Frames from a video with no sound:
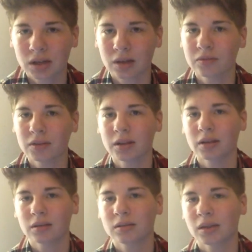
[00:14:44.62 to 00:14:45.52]
I feel
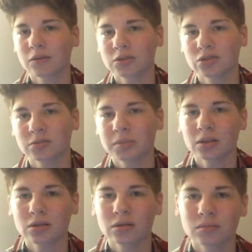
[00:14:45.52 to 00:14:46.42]
like that would just be
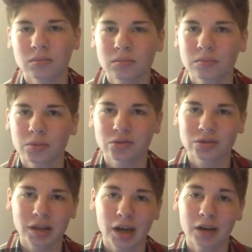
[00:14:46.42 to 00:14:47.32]
a good
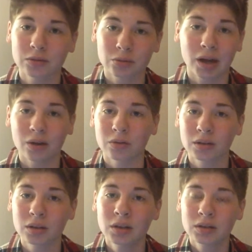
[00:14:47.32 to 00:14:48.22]
person to have
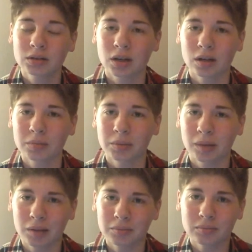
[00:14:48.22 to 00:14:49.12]
around to help my
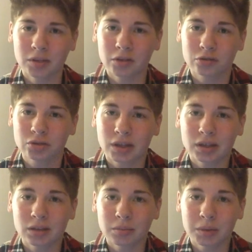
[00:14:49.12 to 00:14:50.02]
mom
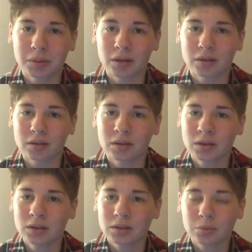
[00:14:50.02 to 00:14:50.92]
understand it a bit better,
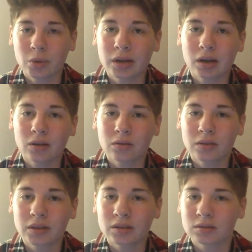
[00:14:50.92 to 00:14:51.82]
to point out
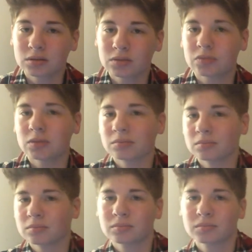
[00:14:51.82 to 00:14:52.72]
things
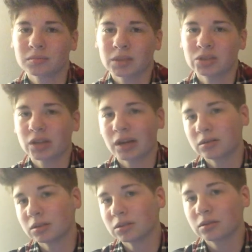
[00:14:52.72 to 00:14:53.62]
from my
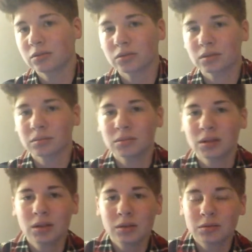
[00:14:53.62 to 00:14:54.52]
childhood, from
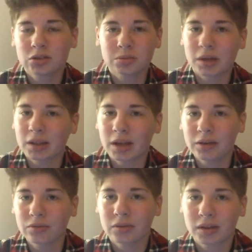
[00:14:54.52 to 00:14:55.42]
just my
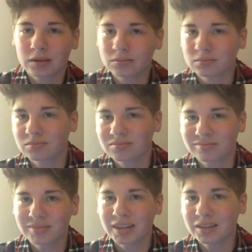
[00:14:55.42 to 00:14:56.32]
life, that
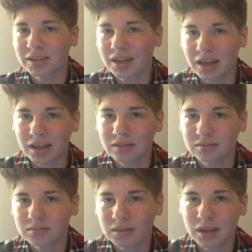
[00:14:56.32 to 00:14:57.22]
indicate
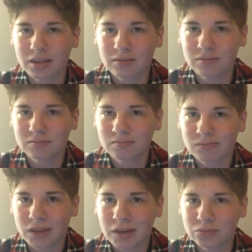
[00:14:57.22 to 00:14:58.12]
that
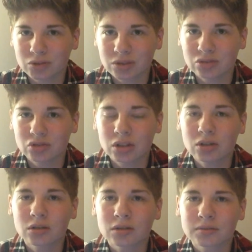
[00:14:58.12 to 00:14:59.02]
I'm
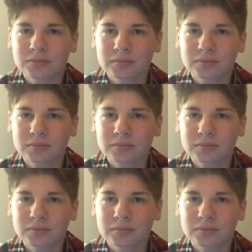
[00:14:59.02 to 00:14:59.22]
transgender.